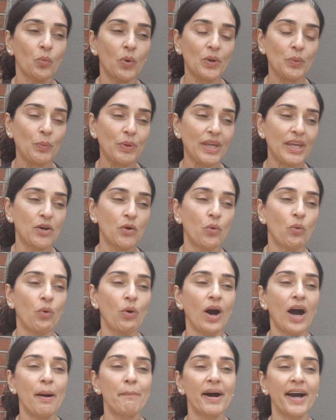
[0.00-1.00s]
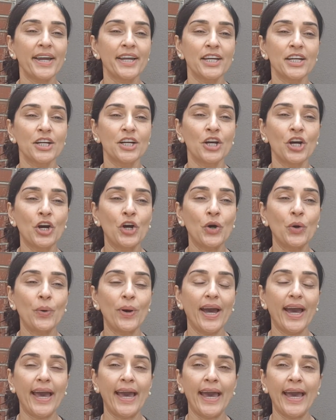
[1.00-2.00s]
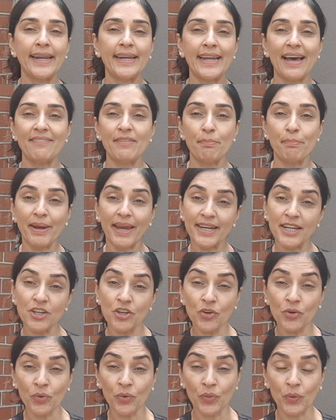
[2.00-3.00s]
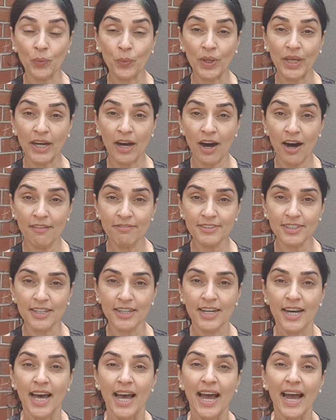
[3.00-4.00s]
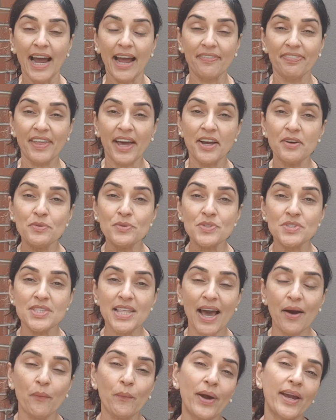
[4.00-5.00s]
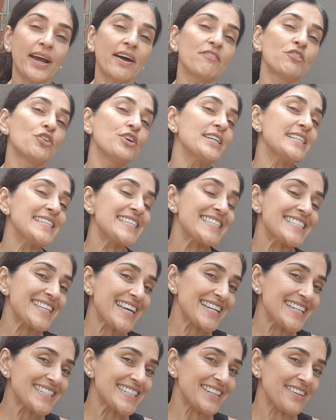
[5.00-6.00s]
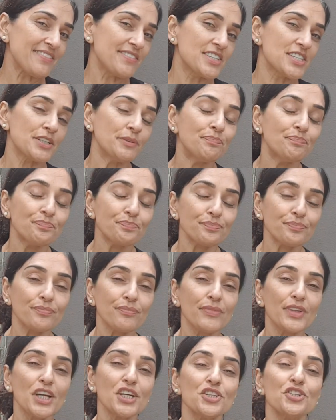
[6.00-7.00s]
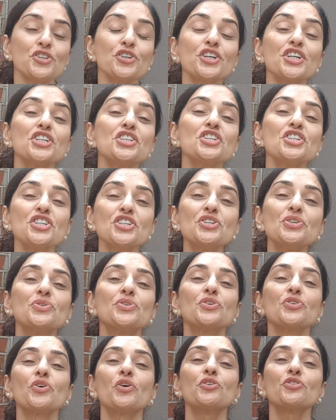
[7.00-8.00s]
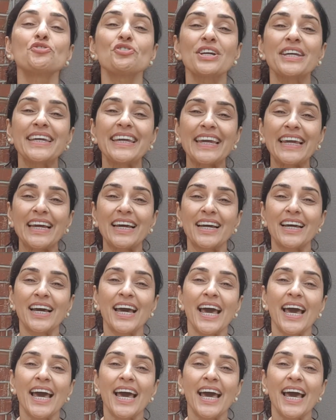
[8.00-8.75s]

one week, or I might go and have a pedicure the week after, and that way I've got incentives to continue the not drinking.